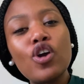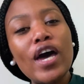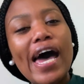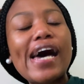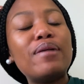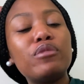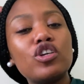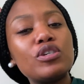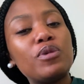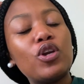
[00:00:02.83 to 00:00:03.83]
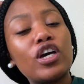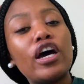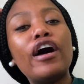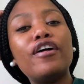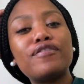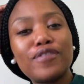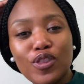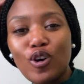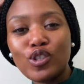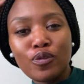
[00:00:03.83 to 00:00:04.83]
I am Nonji Malunga, for
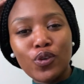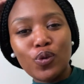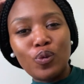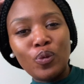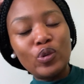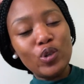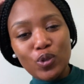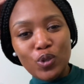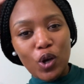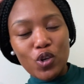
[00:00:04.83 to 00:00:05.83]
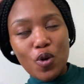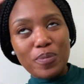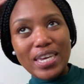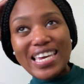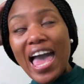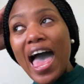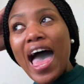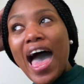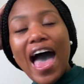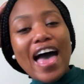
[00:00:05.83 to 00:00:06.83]
those of you who do not know me,
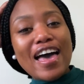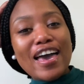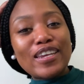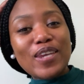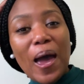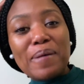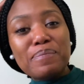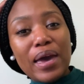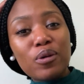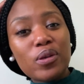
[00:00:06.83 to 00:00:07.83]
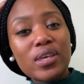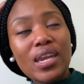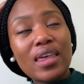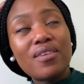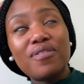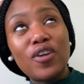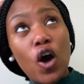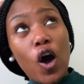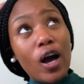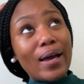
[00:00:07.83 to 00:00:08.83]
and I'm back with another vlog.